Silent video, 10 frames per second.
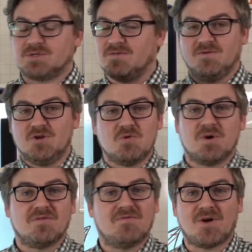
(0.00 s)
If you don't
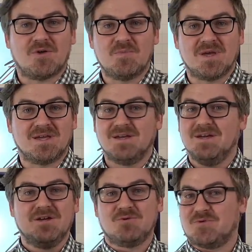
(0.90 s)
want to follow me,
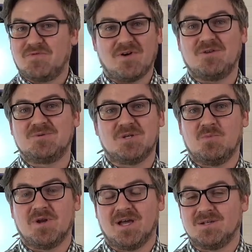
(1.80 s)
you want to follow
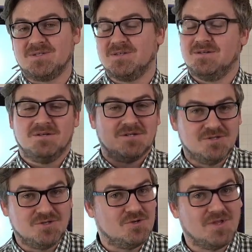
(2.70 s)
someone else,
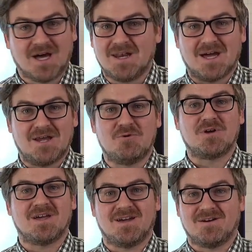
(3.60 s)
do that, I
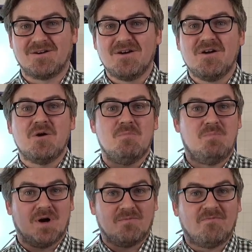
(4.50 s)
care.
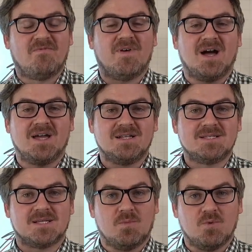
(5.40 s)
But find
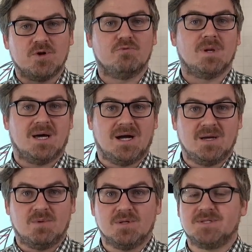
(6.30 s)
someone
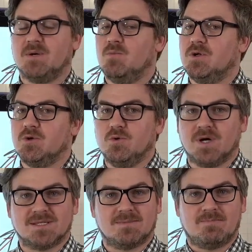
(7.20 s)
reliable, someone who
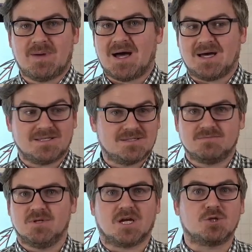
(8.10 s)
has a past,
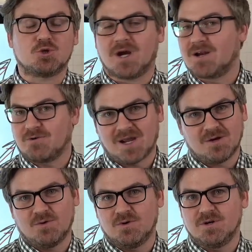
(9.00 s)
like a track
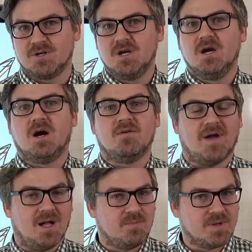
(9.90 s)
record of
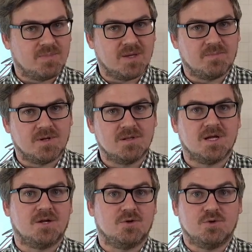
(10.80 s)
helping people
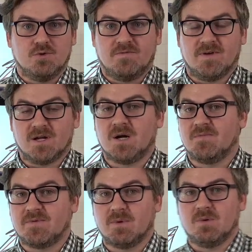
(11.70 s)
and who you feel
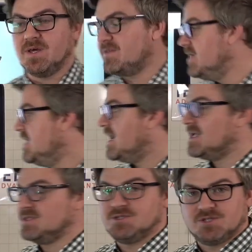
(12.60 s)
comfortable with,
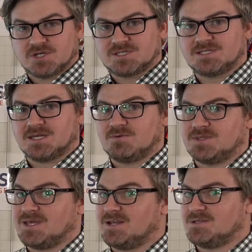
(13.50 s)
and just stick with that.